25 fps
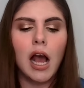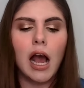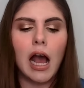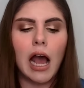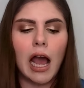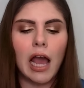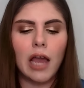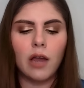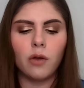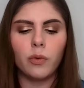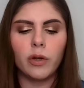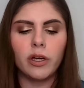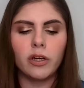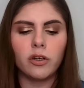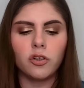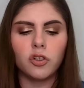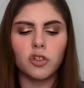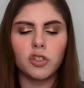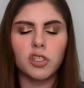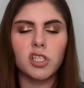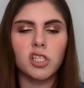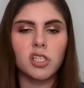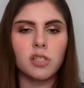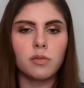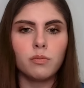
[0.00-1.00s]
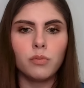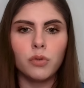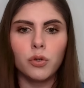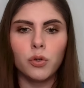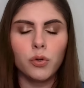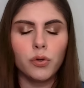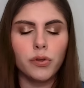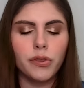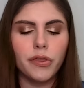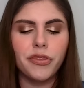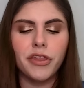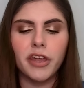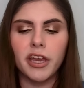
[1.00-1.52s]
I will
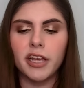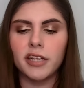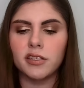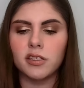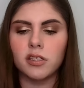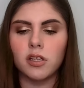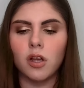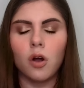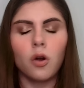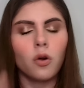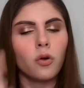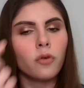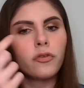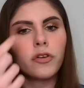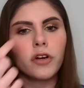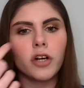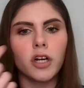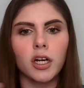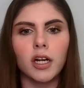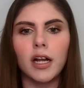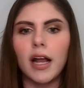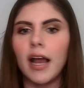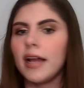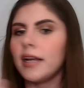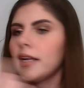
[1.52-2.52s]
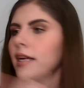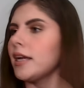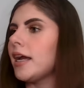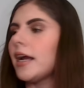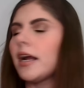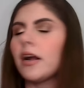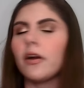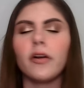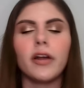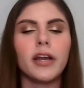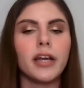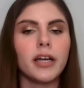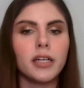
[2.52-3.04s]
smooth this over any
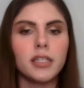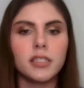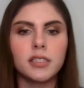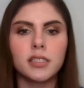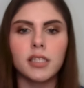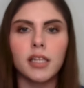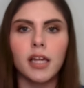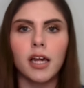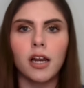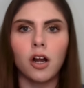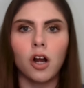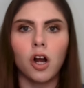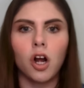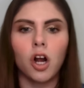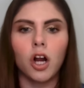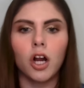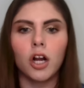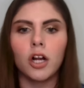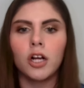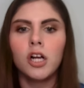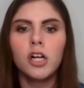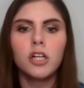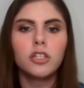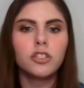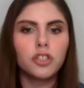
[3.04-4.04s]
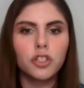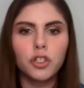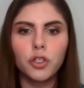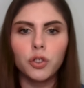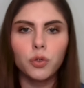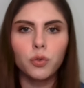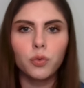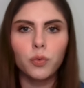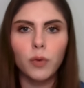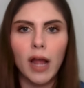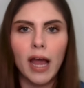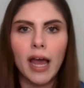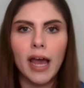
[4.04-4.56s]
areas that are
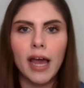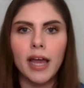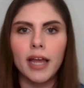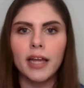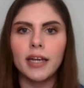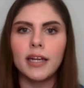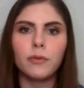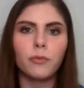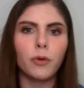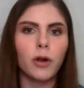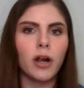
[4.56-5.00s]
too red,